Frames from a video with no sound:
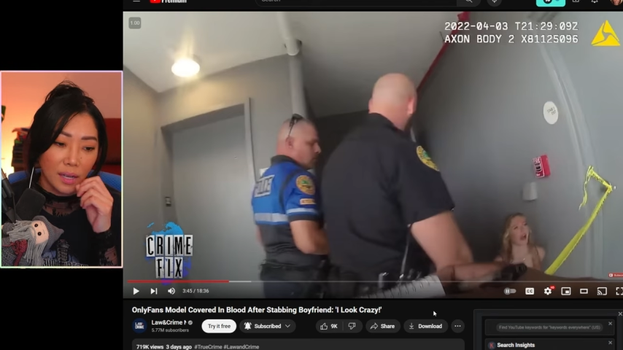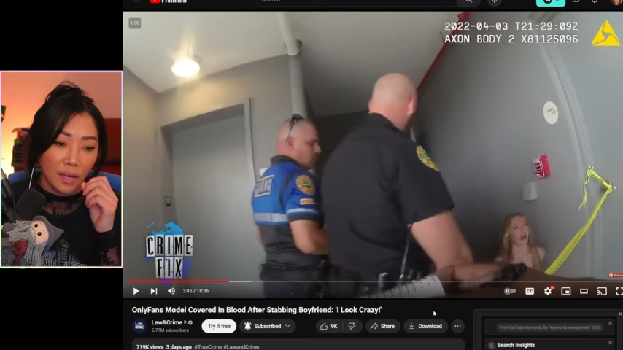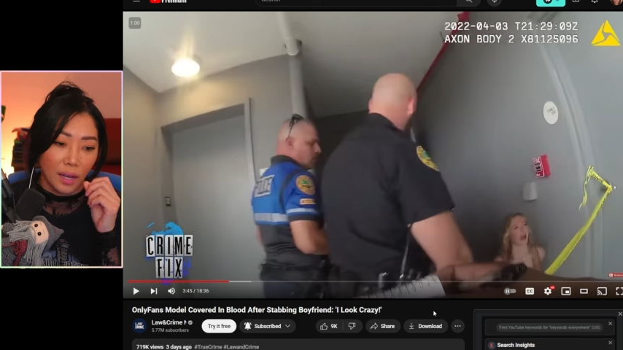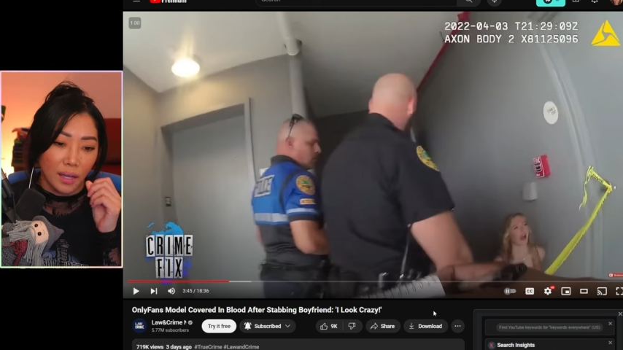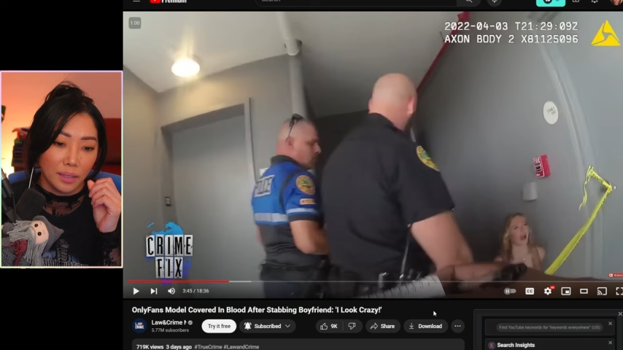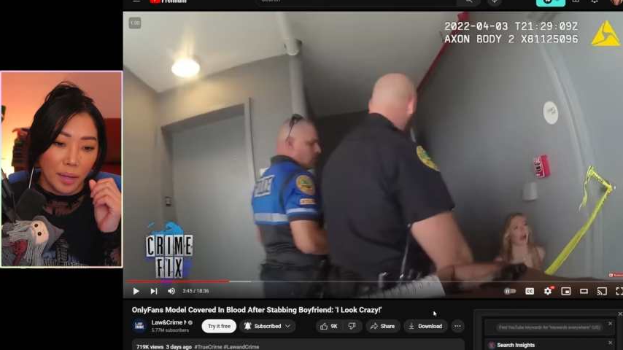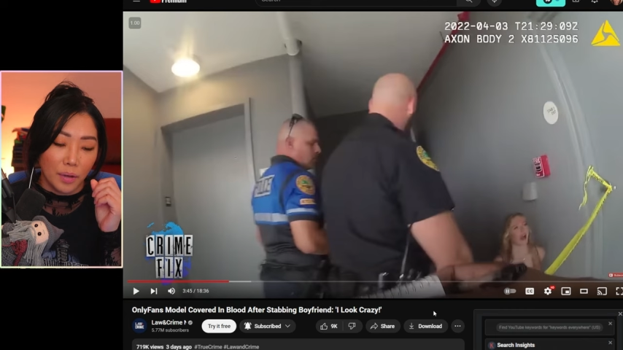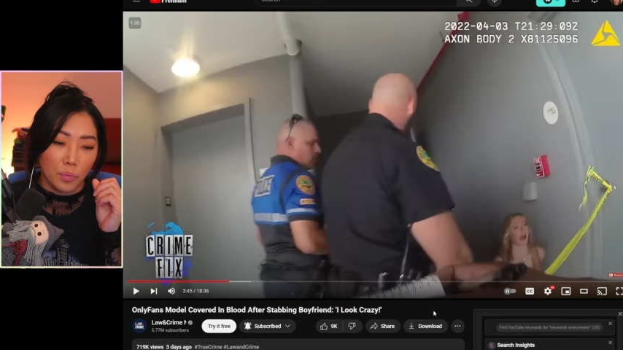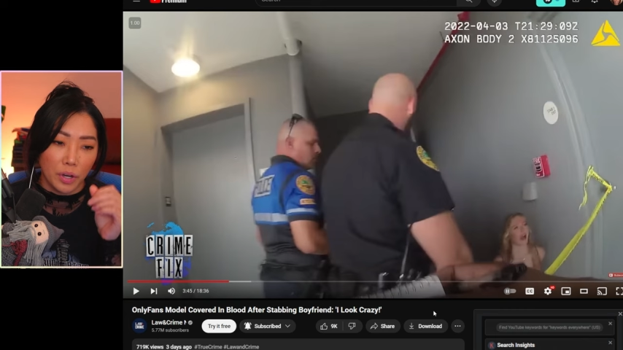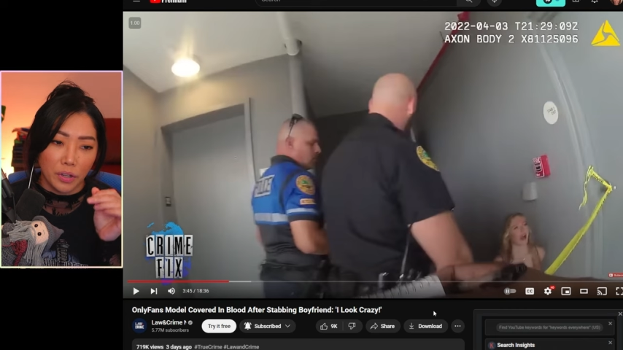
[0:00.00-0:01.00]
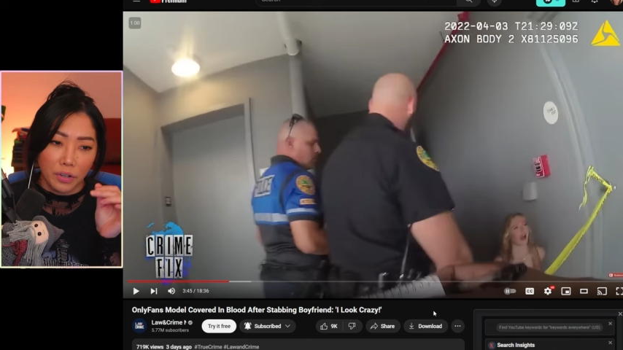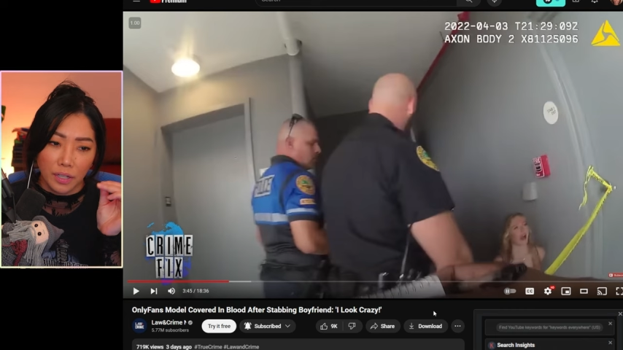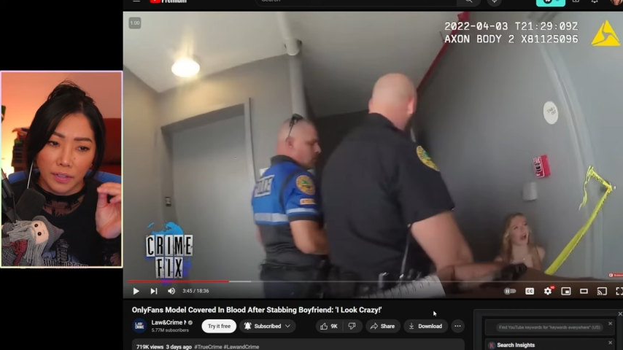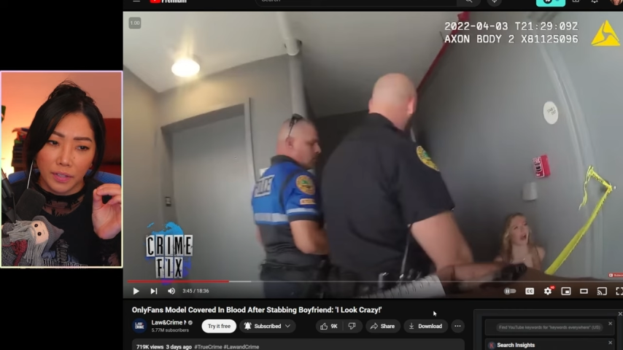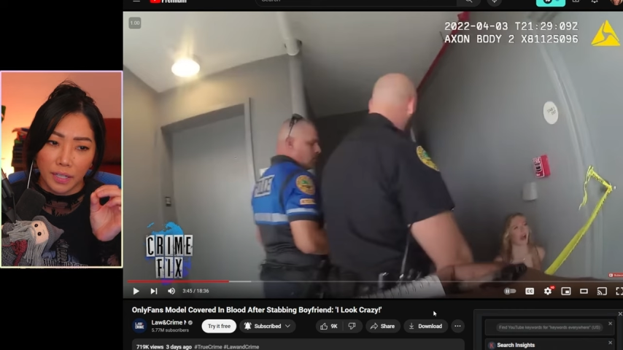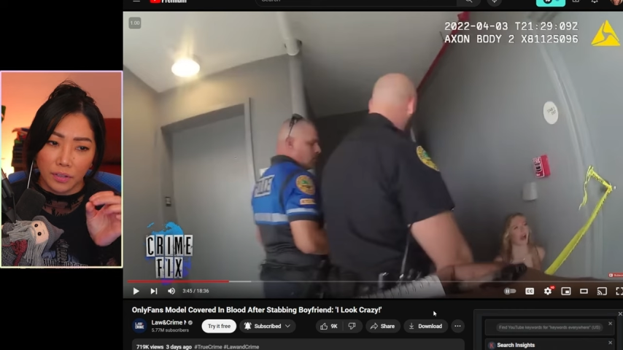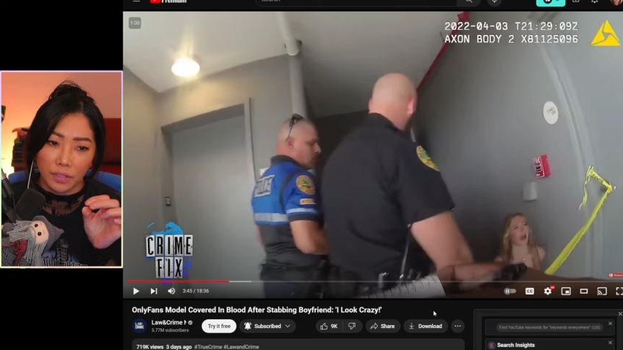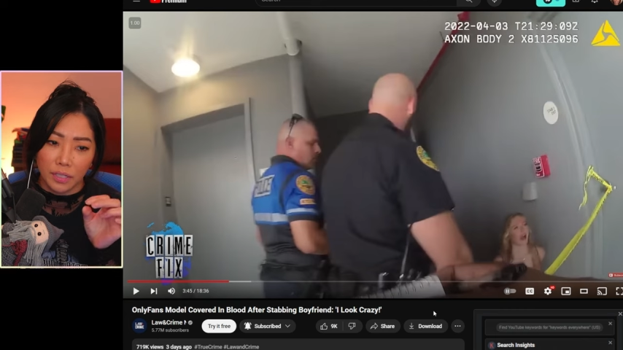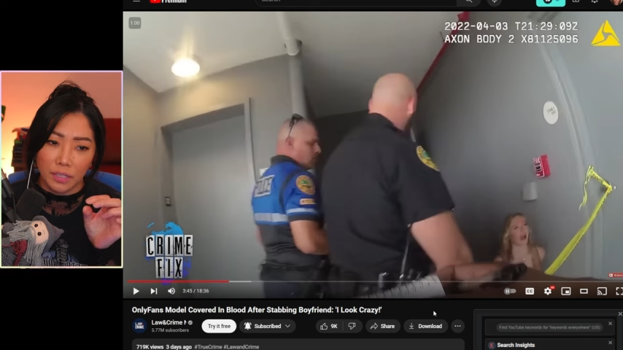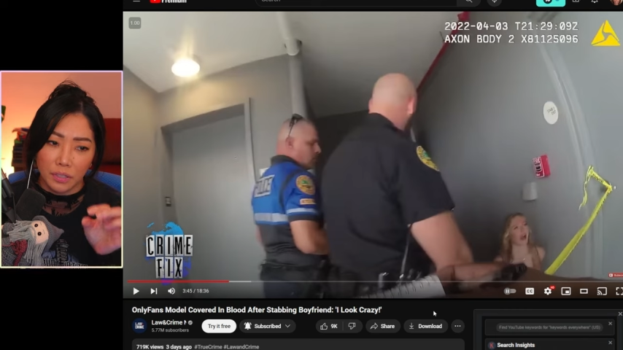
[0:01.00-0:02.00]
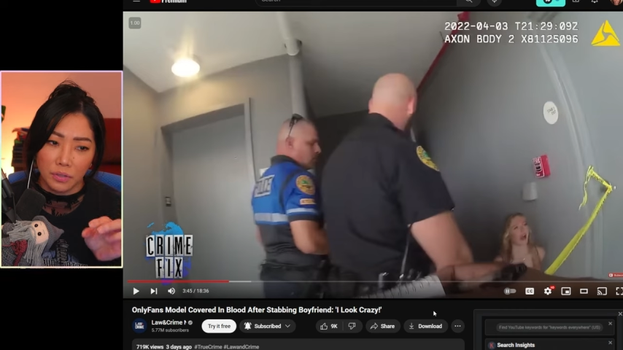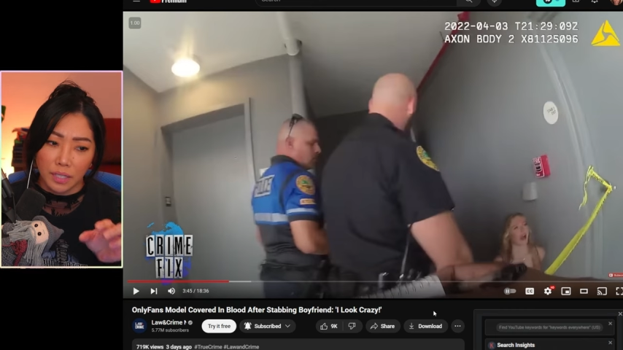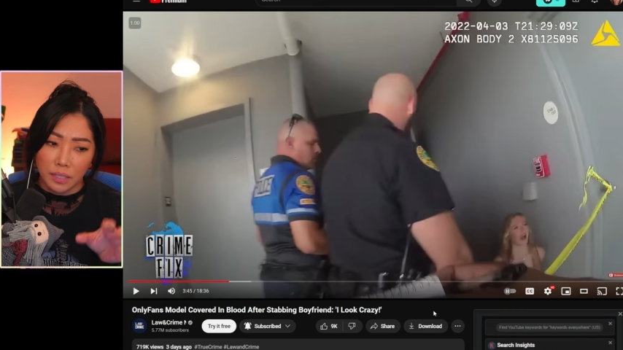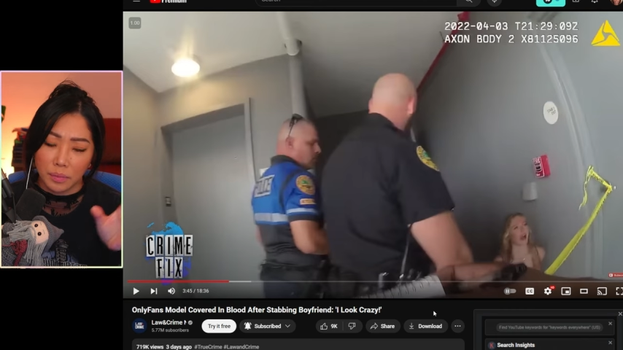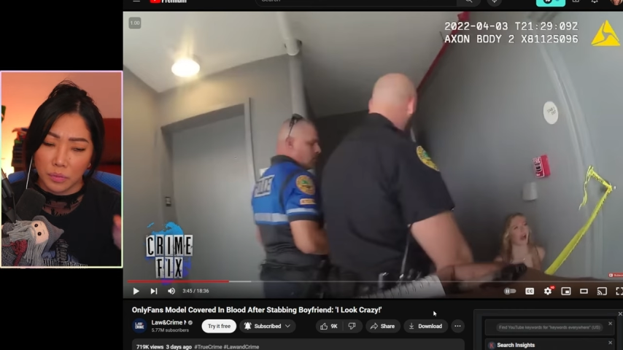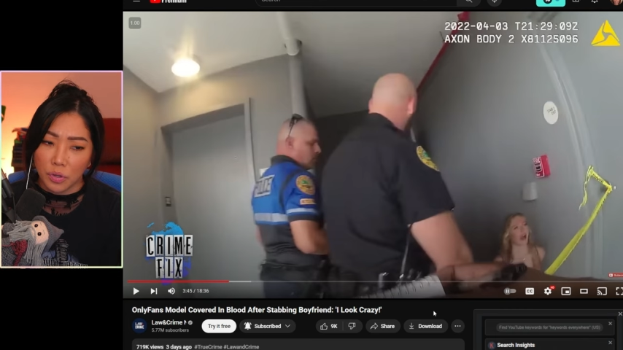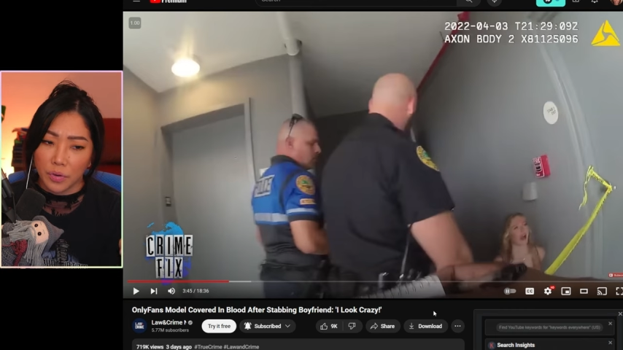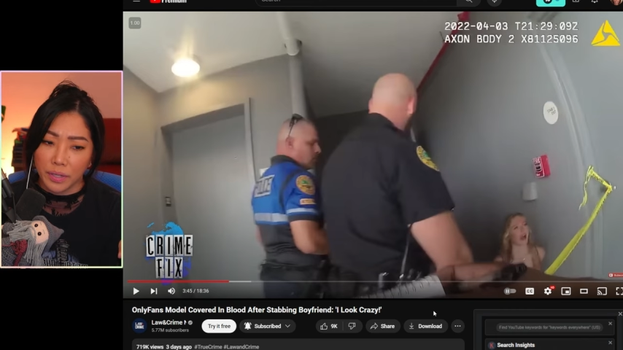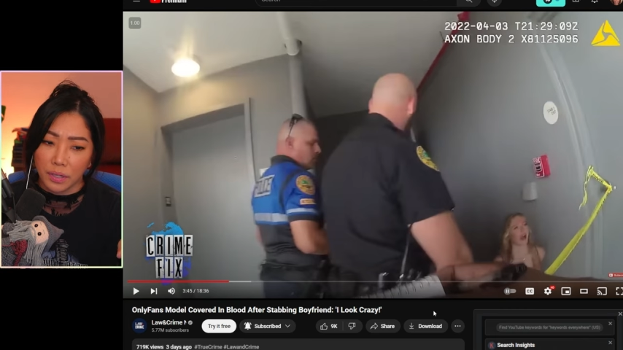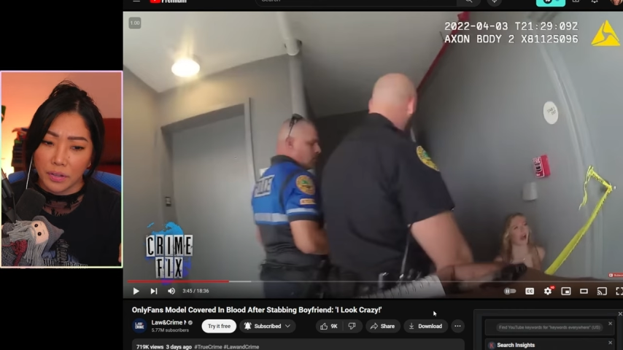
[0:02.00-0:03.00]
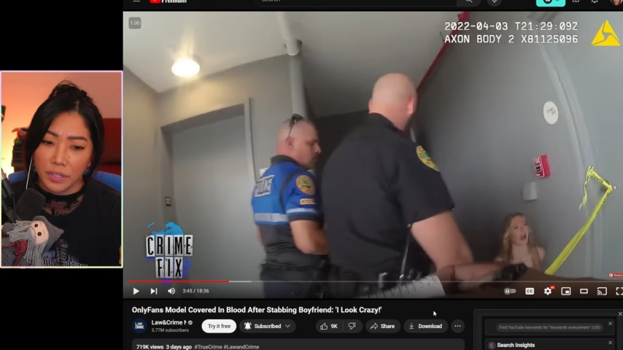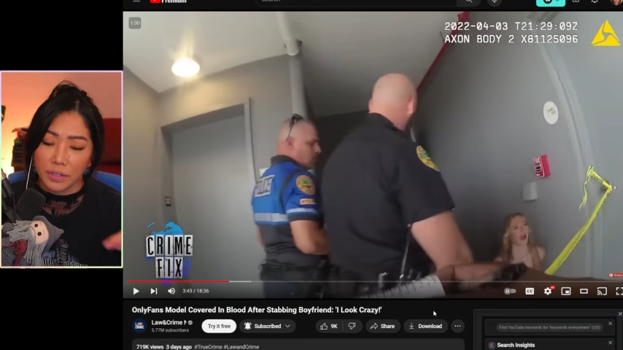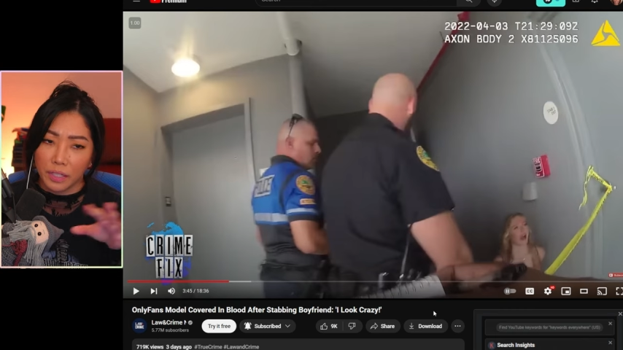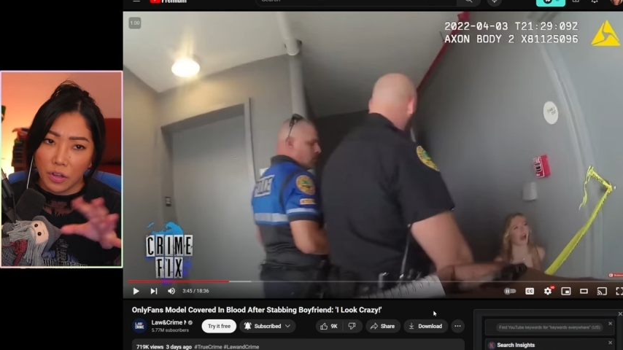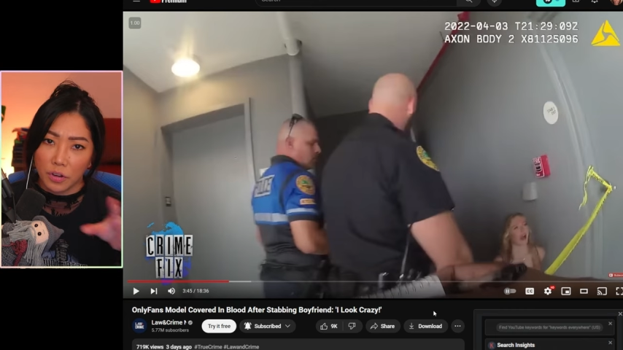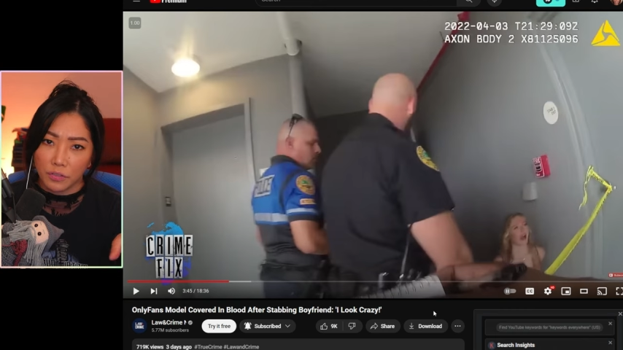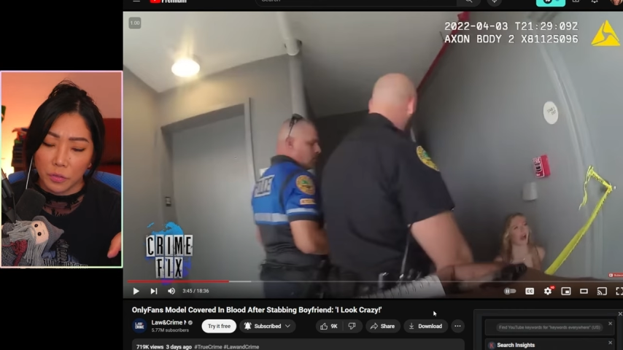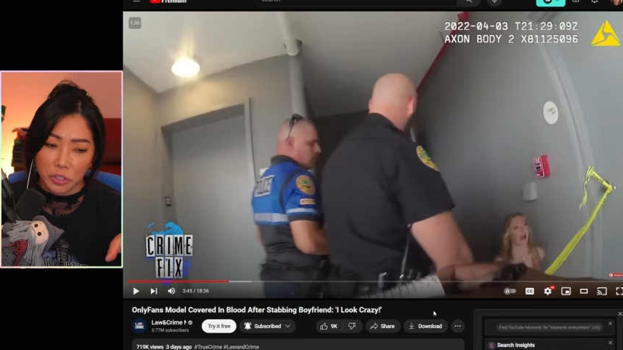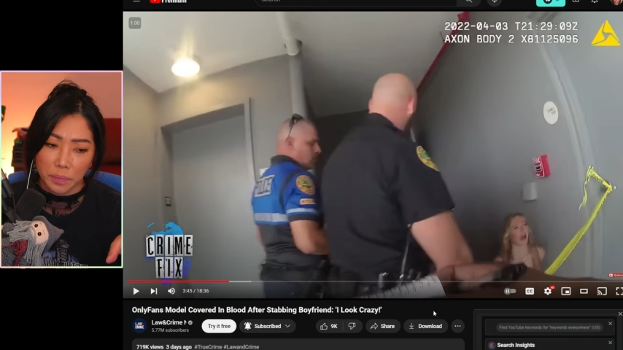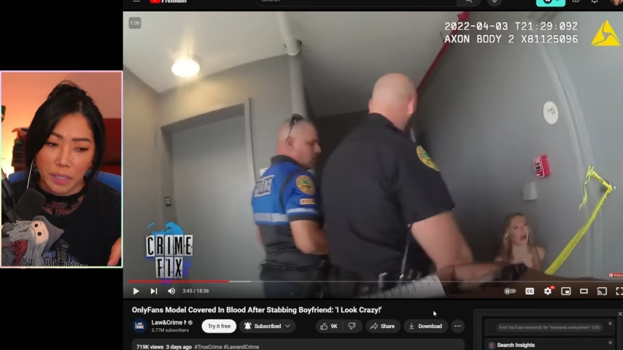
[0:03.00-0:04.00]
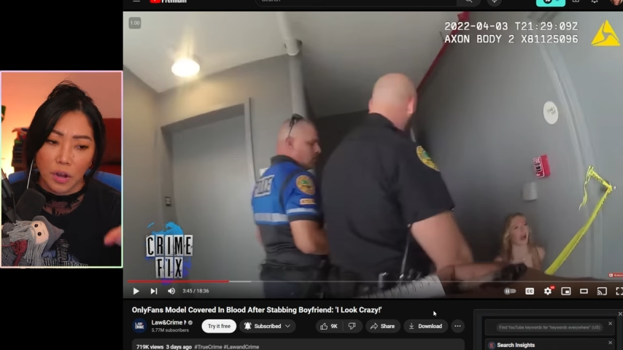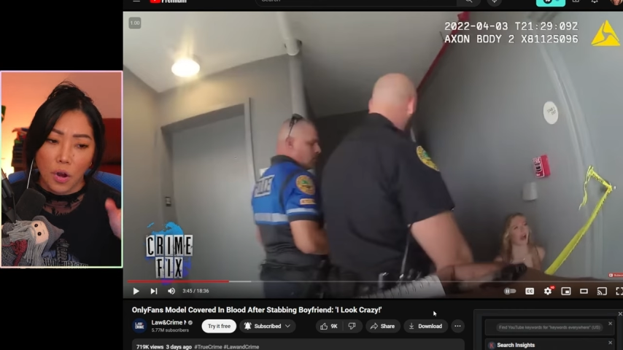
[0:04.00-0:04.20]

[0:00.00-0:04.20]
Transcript: Um, I wonder if they already knew that something was going on there, like law enforcement,